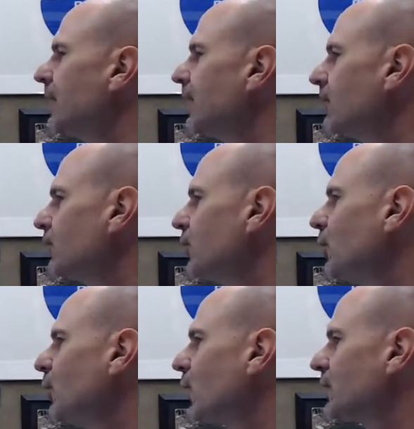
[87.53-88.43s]
If
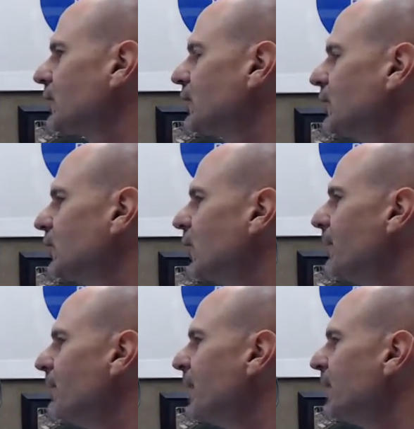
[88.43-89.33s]
you want to
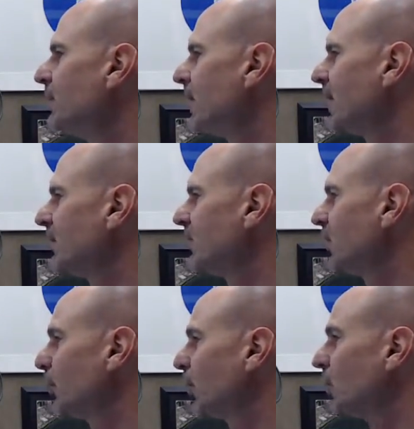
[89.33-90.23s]
minimize
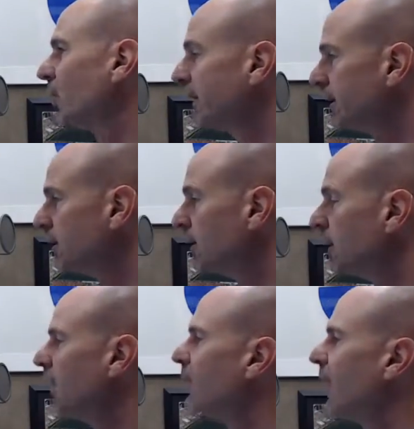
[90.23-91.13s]
the pulling,
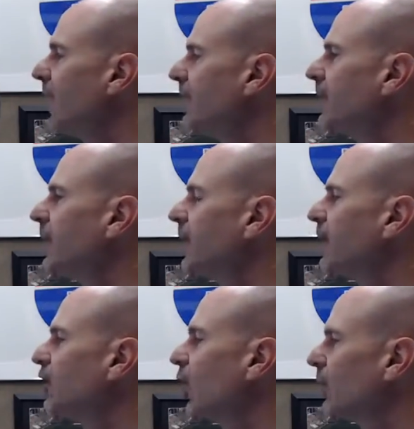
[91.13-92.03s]
then
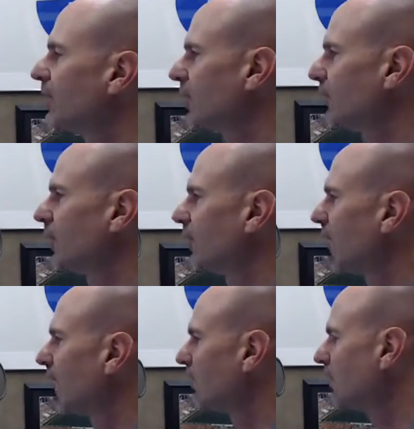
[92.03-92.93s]
go a different
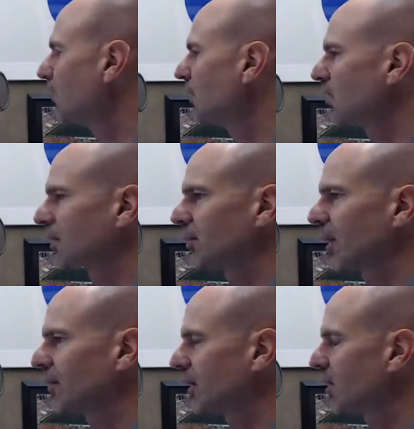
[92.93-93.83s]
route. And we talked
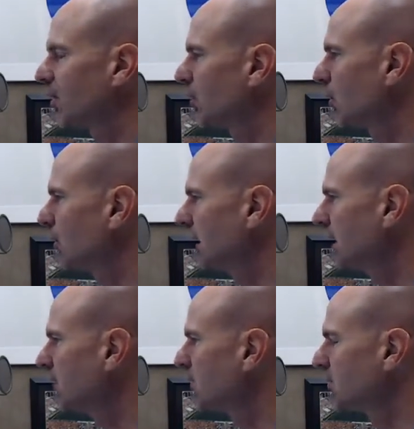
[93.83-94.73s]
about the
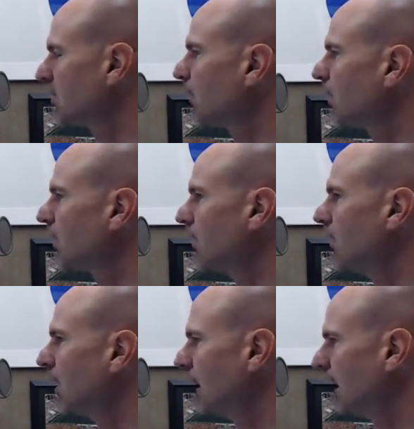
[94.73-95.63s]
controlees. There's different
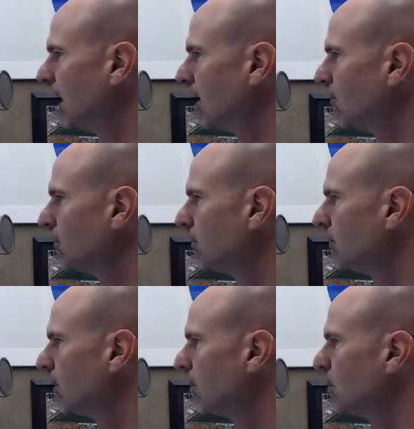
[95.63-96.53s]

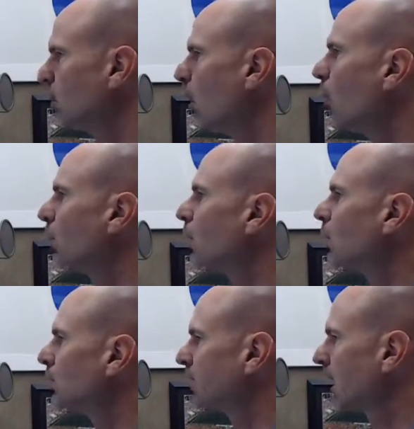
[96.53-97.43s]
no
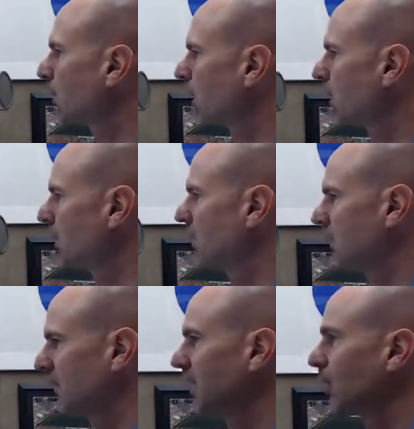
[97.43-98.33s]
pull type
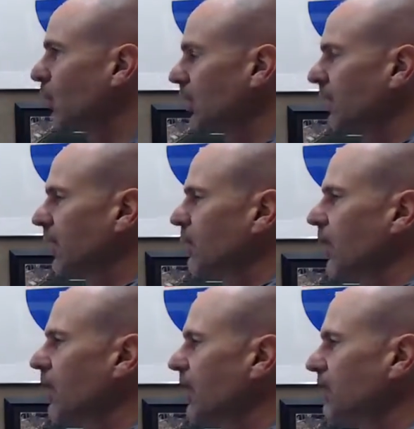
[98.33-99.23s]
harnesses, and they work very
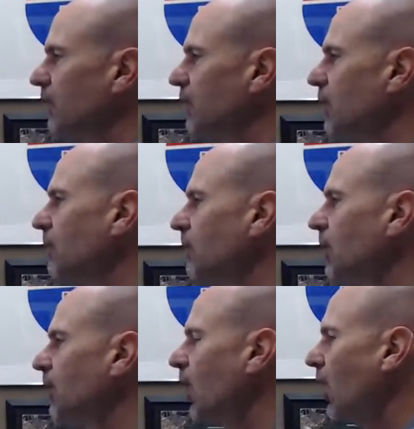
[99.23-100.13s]
well. I've used them
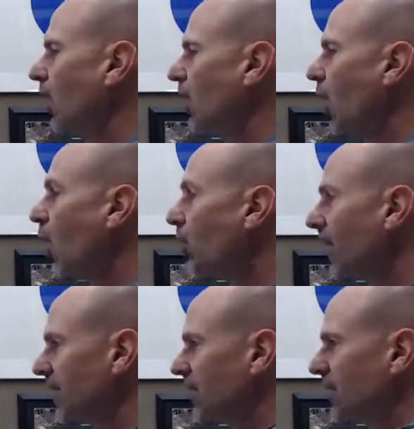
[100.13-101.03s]
all
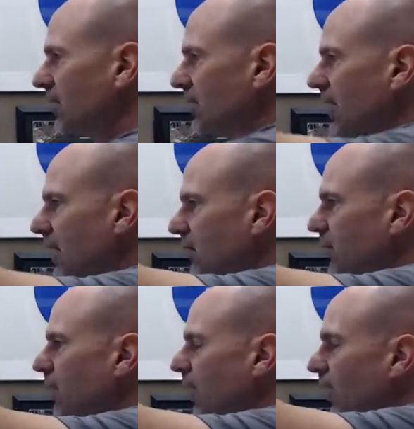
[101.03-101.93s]
my dog's life
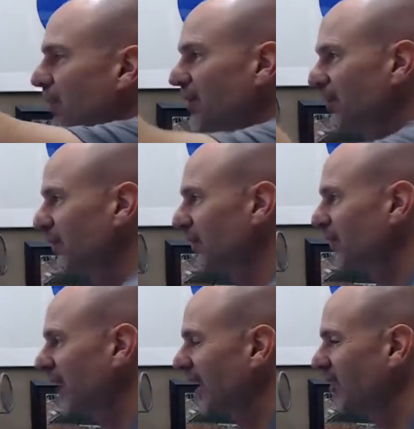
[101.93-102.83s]
up until
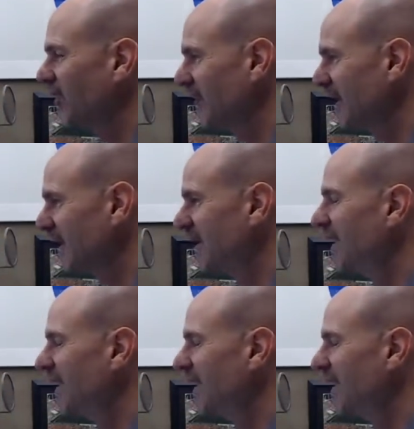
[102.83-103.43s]
this last week.